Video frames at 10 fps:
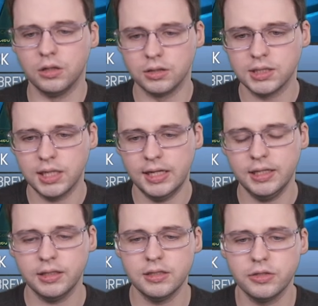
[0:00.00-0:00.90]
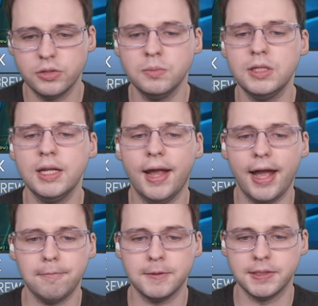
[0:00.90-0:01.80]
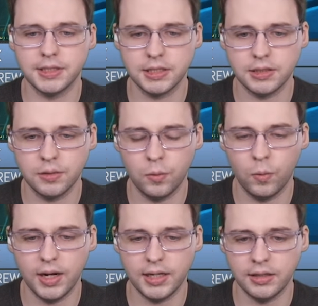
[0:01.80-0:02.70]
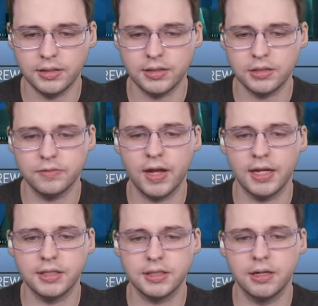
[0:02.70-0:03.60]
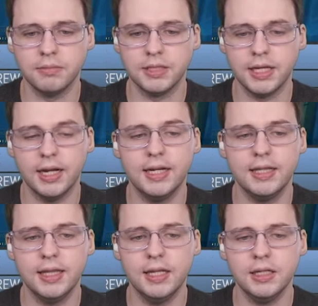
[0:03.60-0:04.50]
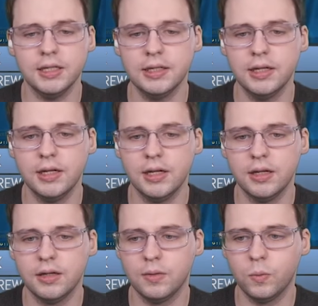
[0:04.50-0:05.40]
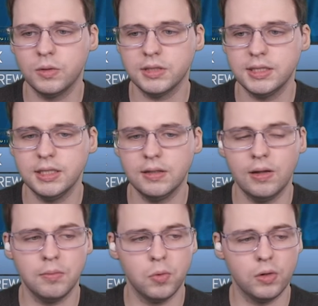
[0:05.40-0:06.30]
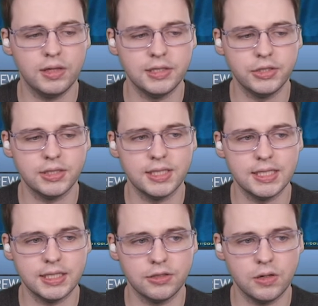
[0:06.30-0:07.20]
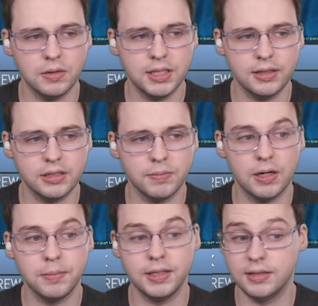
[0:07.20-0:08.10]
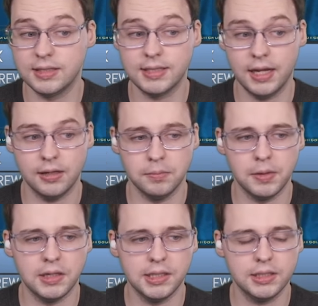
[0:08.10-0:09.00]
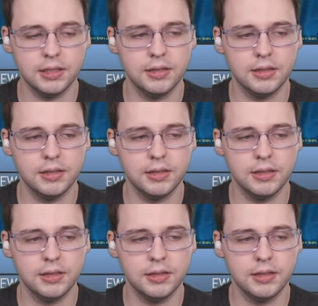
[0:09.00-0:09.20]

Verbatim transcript: looks like, something happens when Sylvanas comes here. I think we'll see a lot more than just this intro. I think this might be the second part.